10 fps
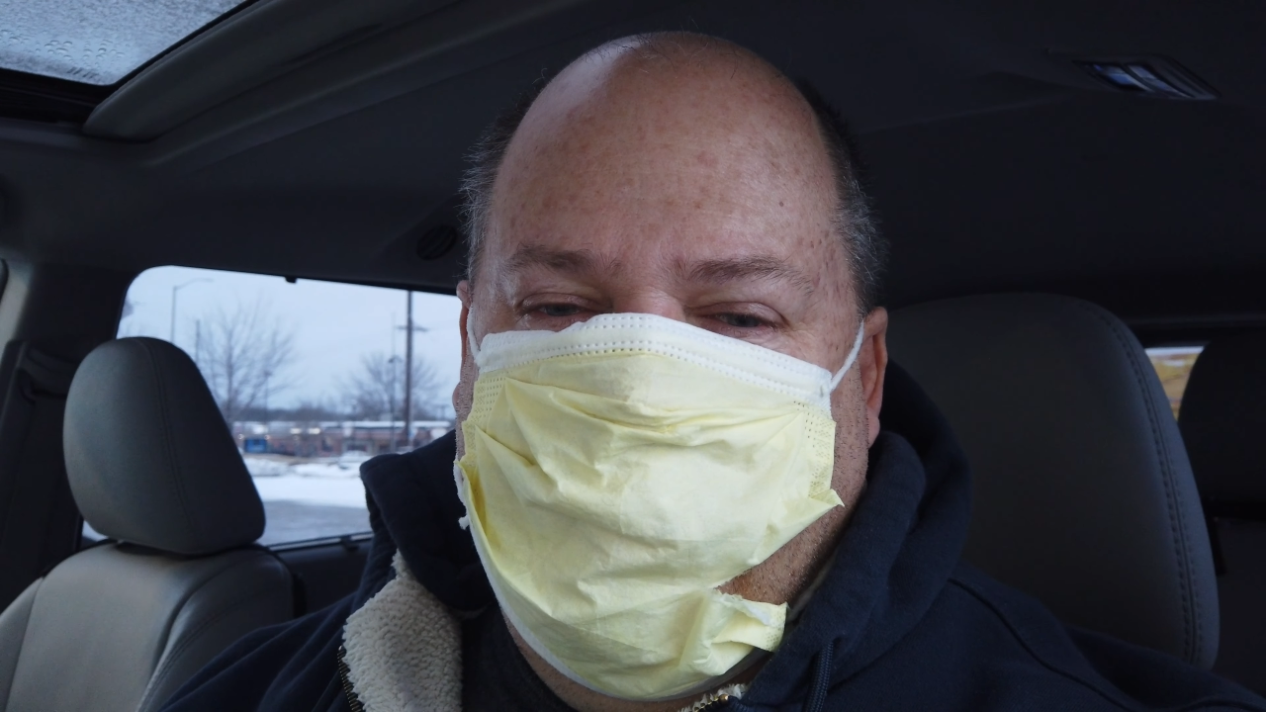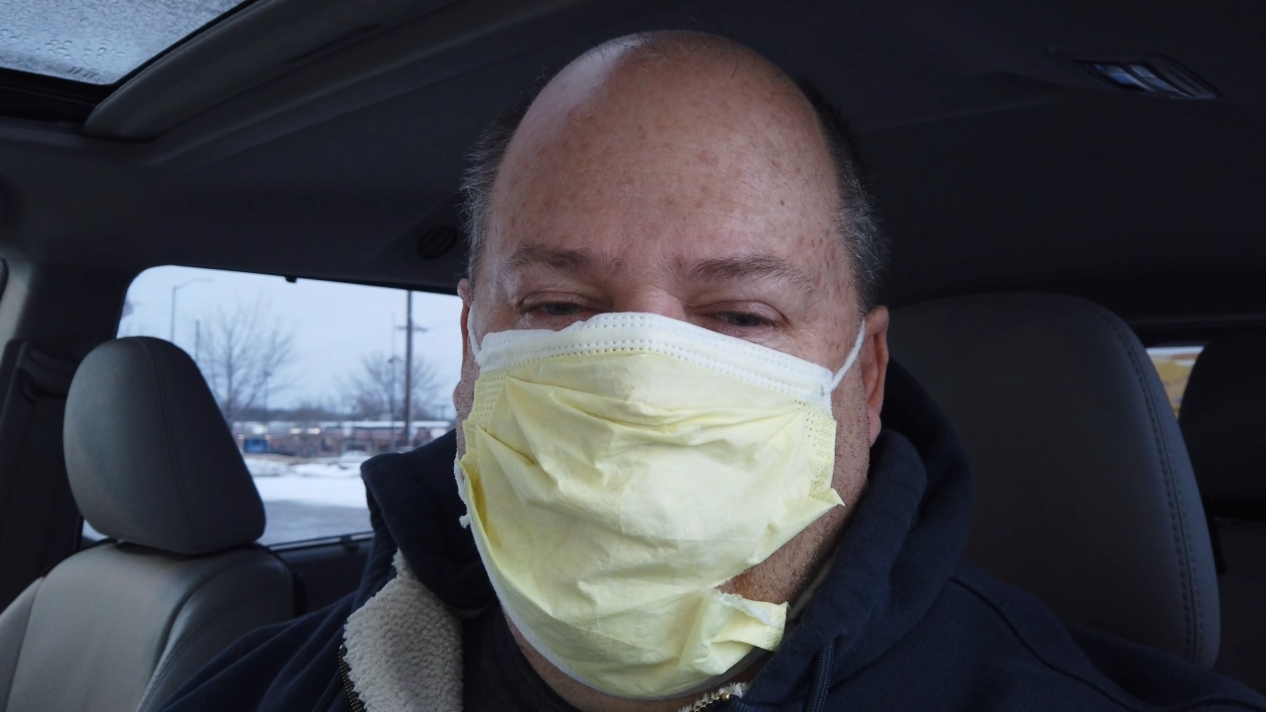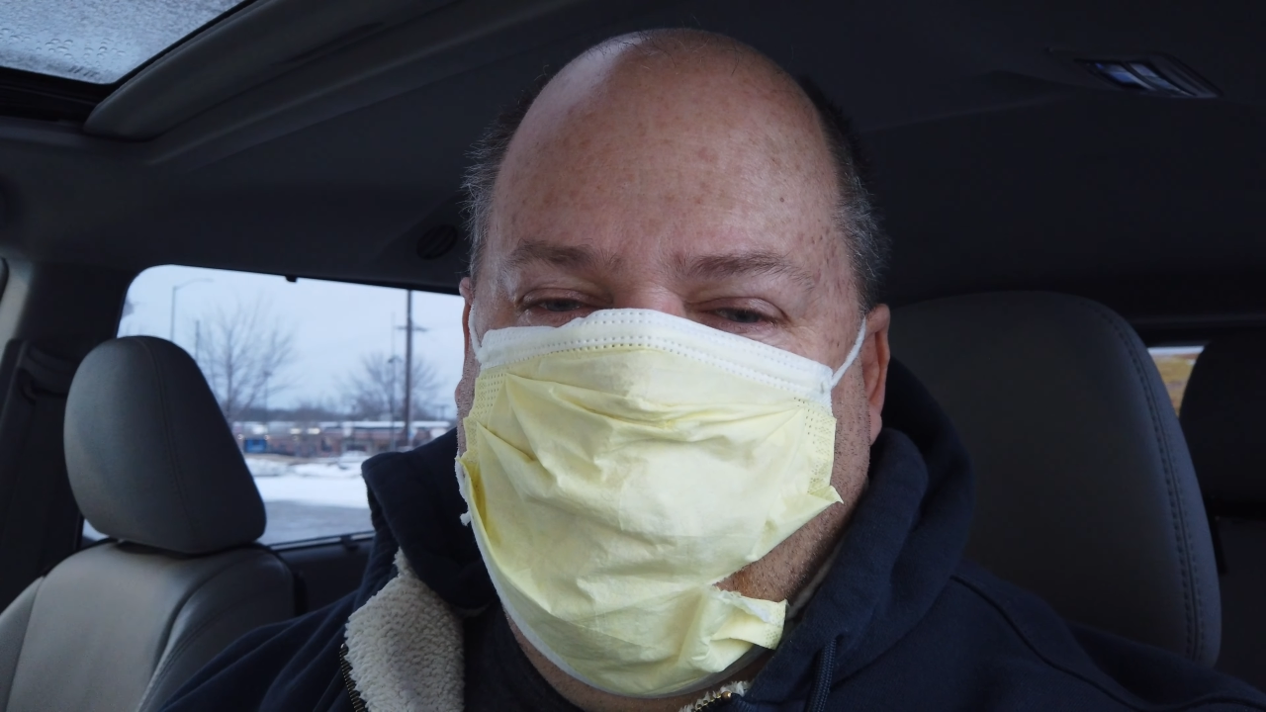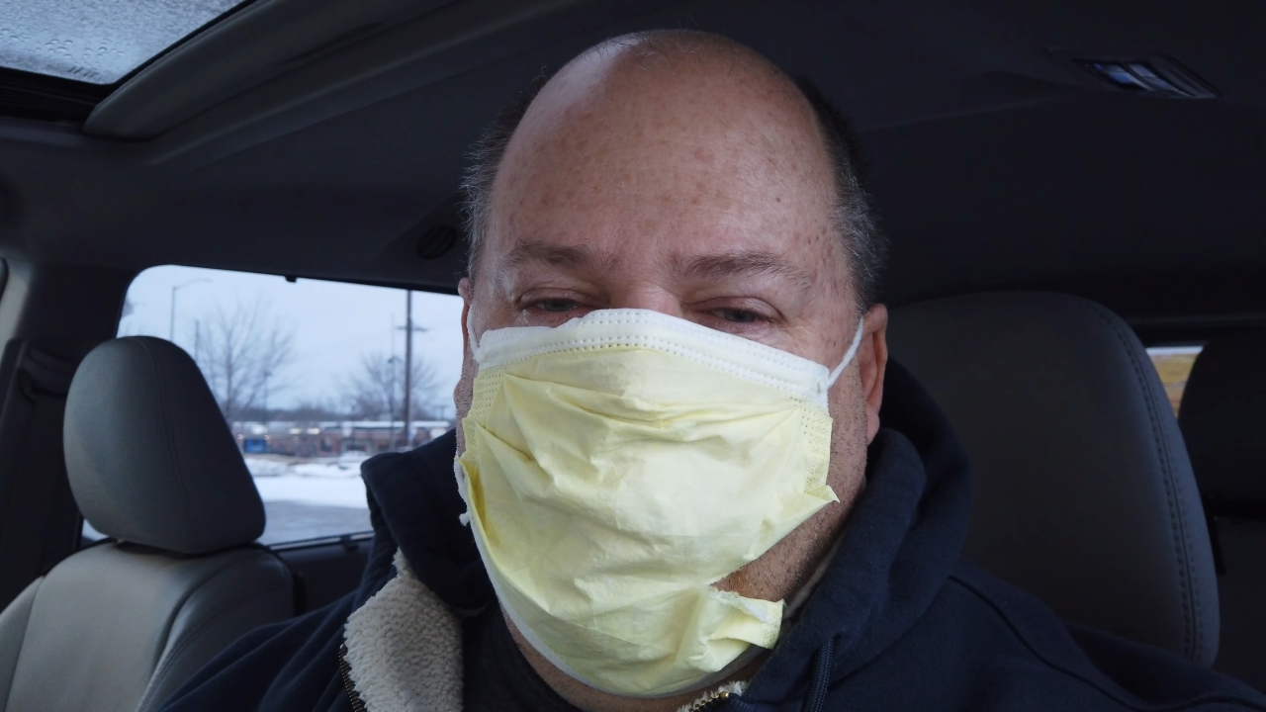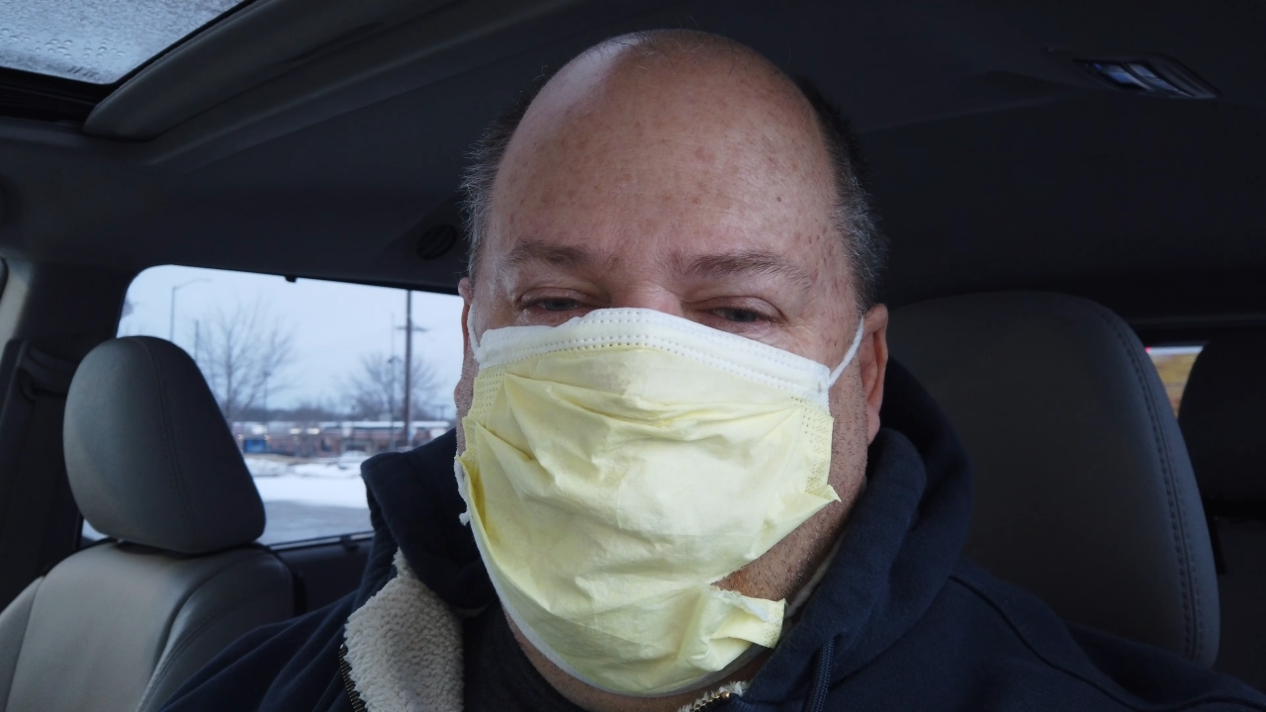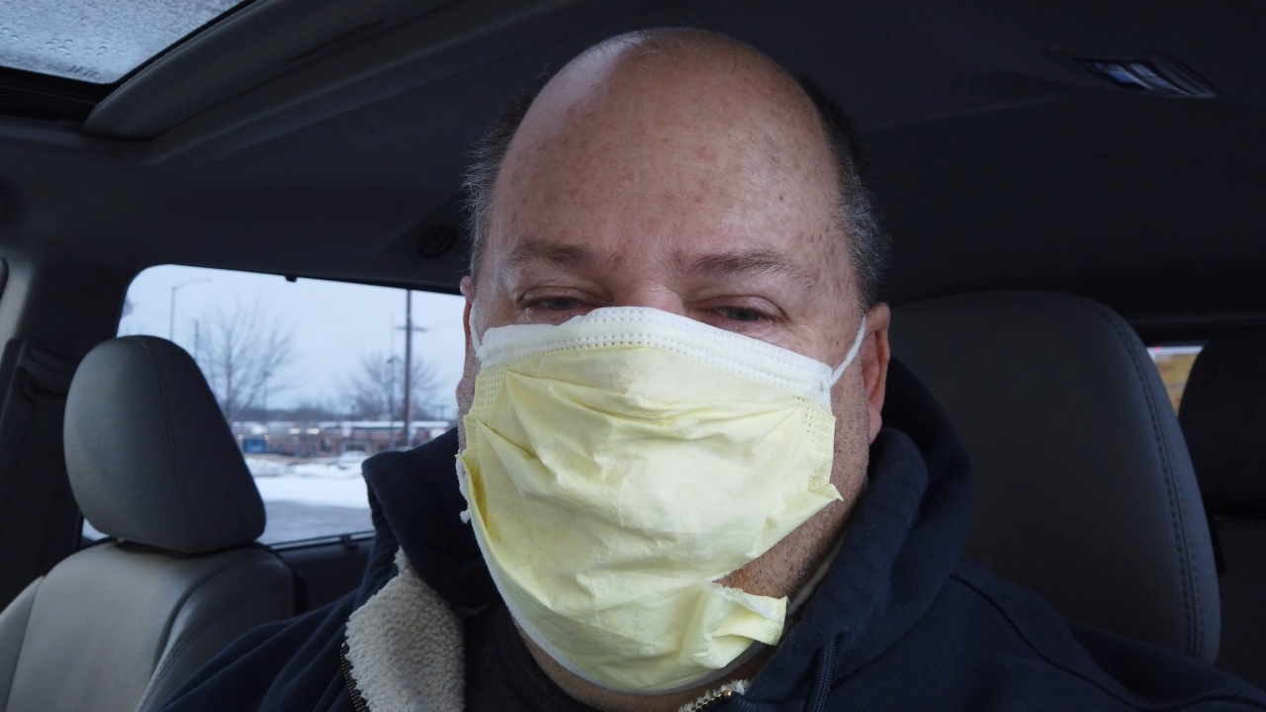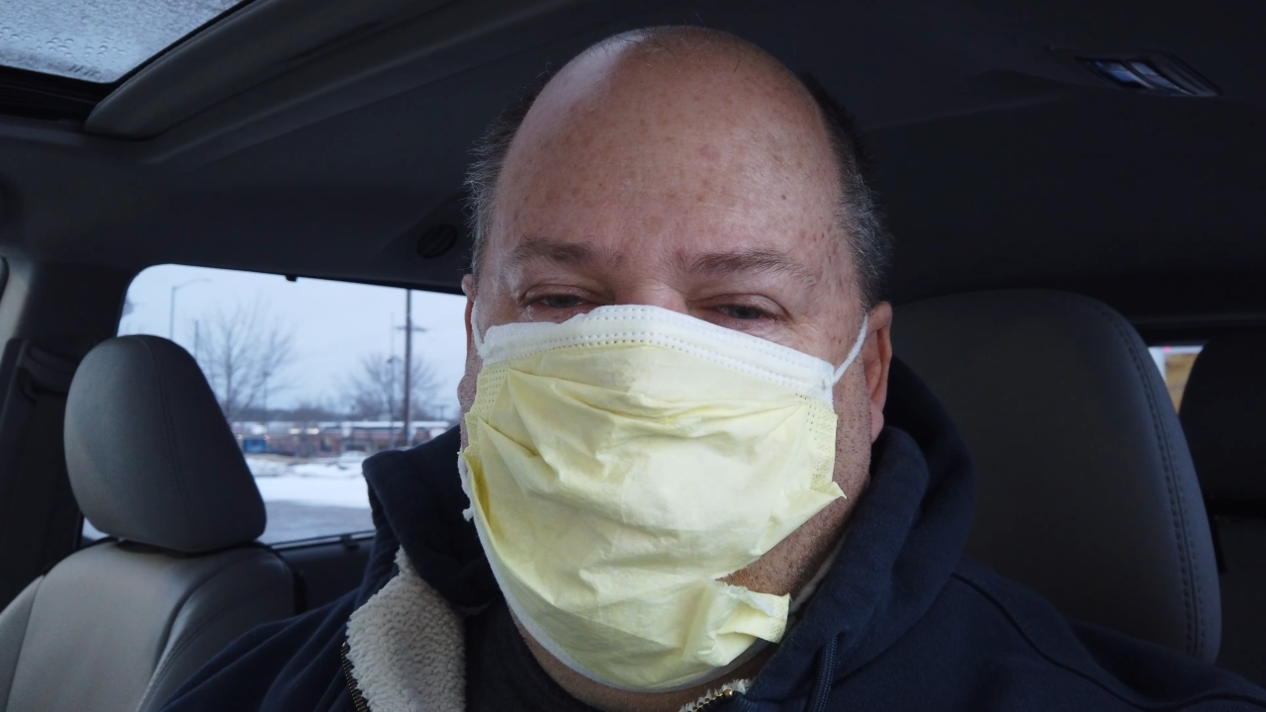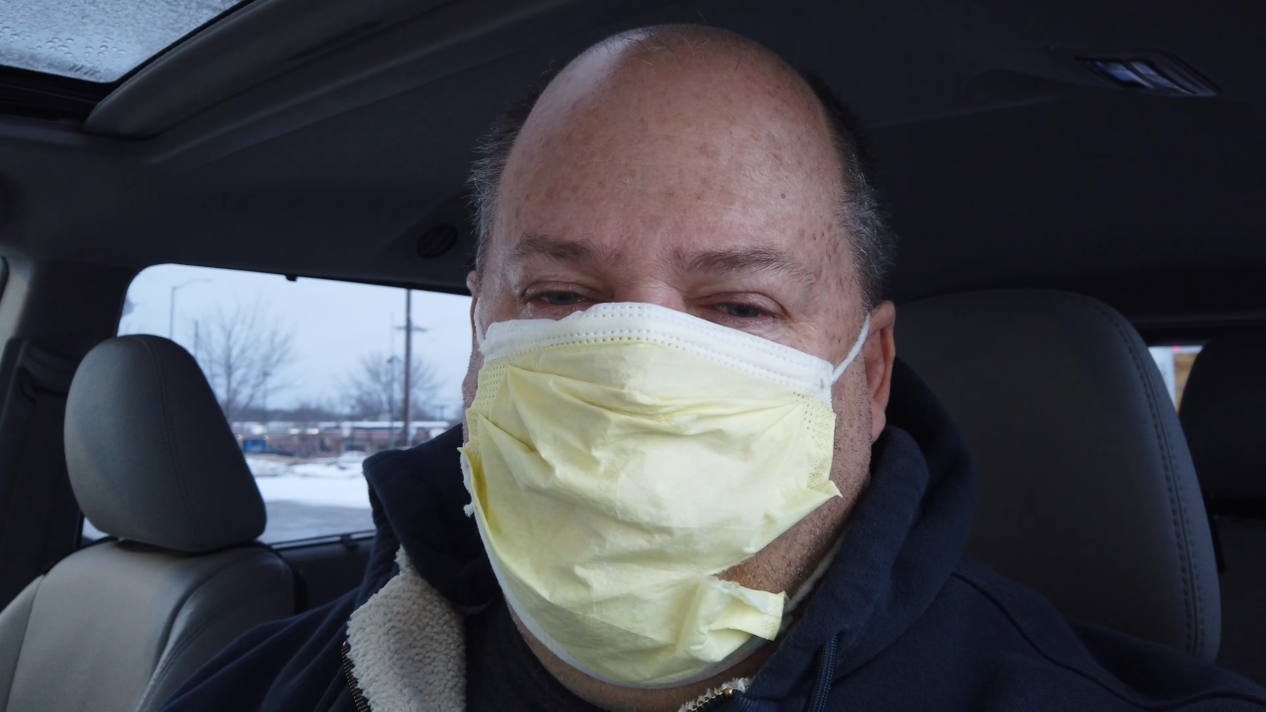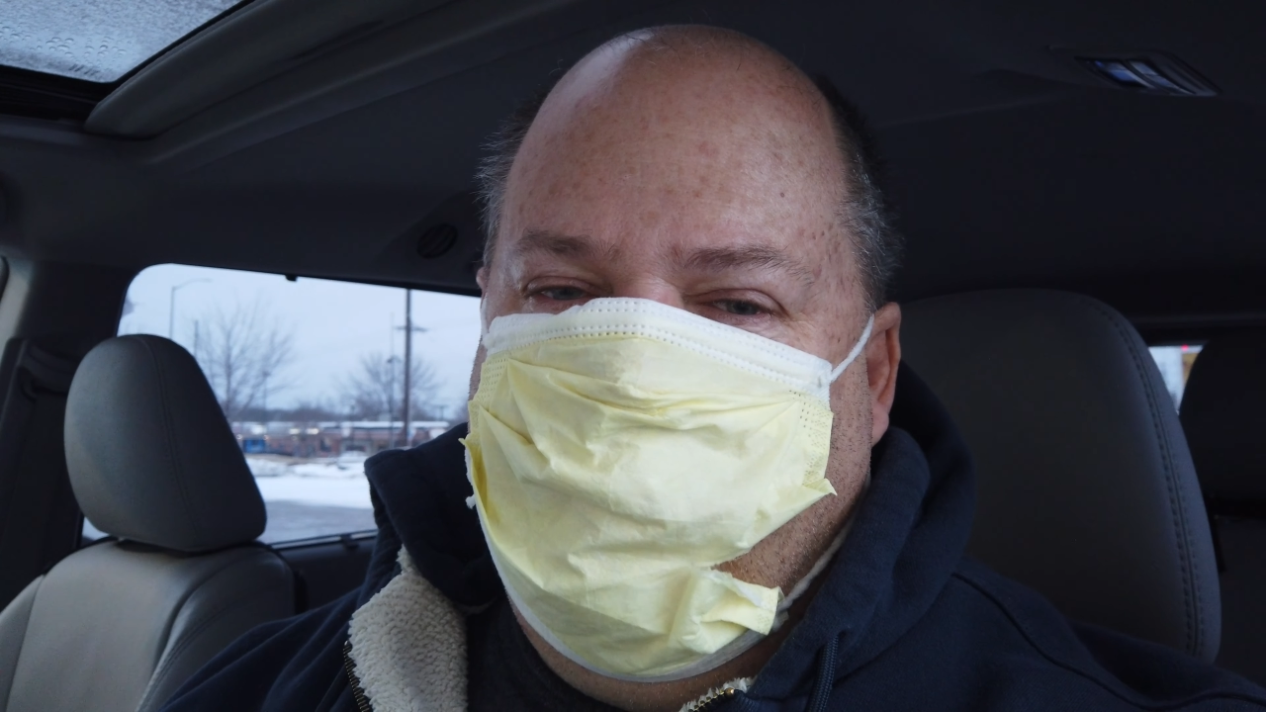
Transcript: at daycare because